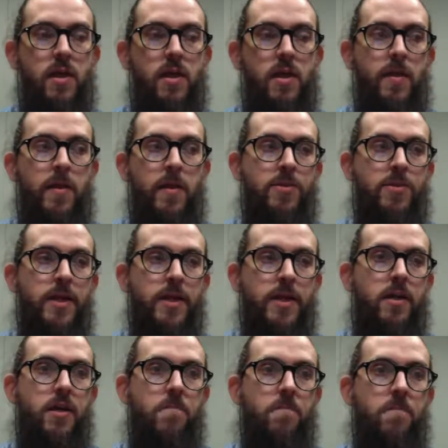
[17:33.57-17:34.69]
But then
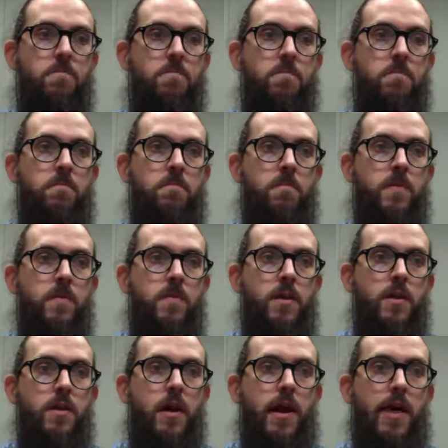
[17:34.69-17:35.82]

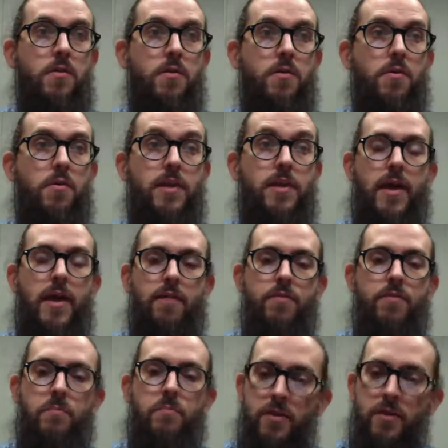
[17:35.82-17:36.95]
I don't think that we
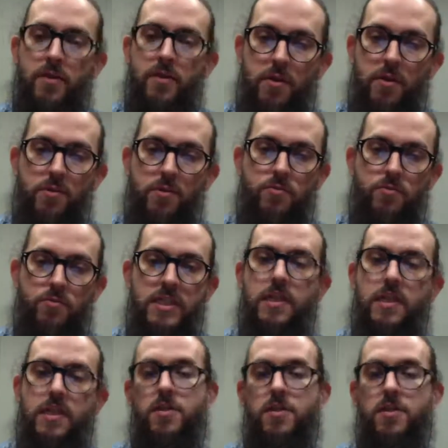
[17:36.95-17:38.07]
have the bandwidth to
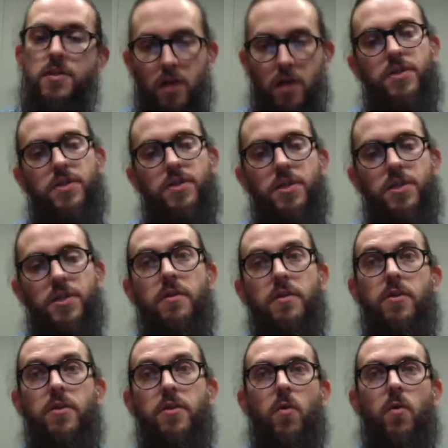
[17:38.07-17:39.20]
really engage in
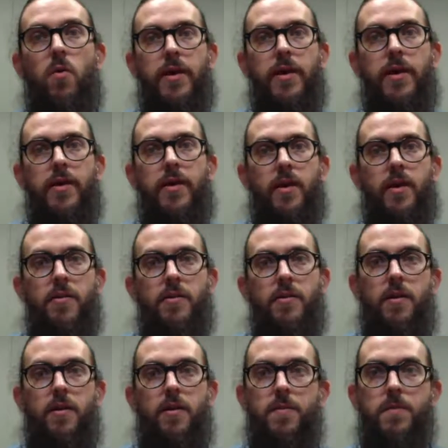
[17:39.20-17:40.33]
conversation,
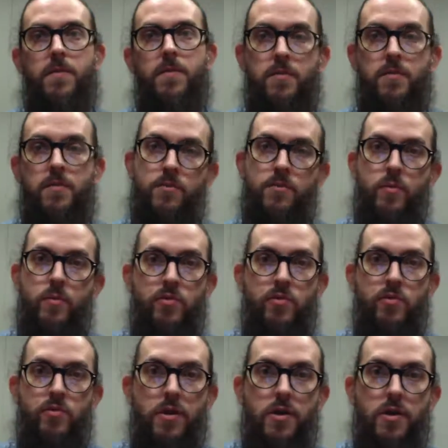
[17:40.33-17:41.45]
mm-hmm. And sometimes we
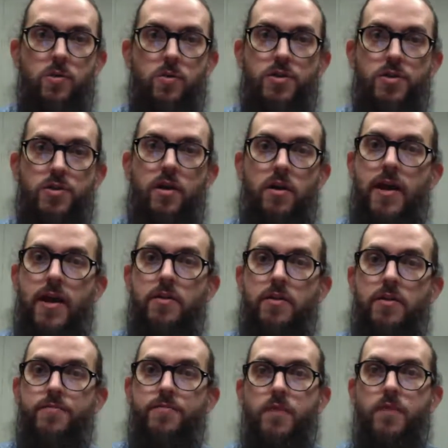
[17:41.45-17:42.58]
post articles that are
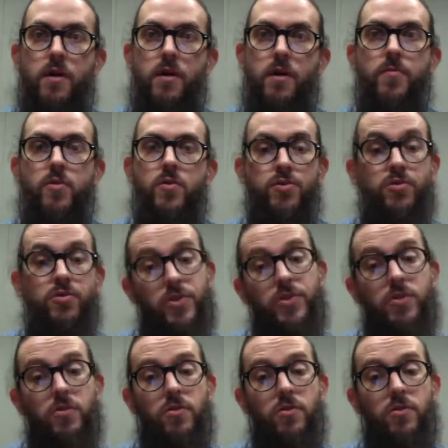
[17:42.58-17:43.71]
kind of
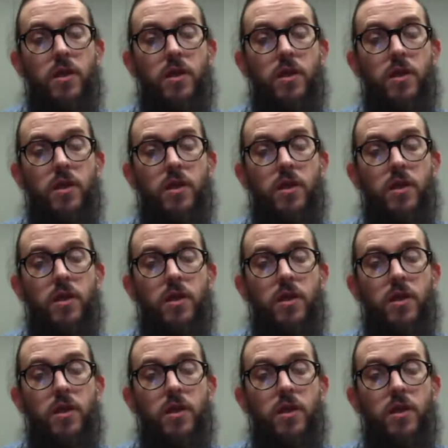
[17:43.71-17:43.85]
controversial,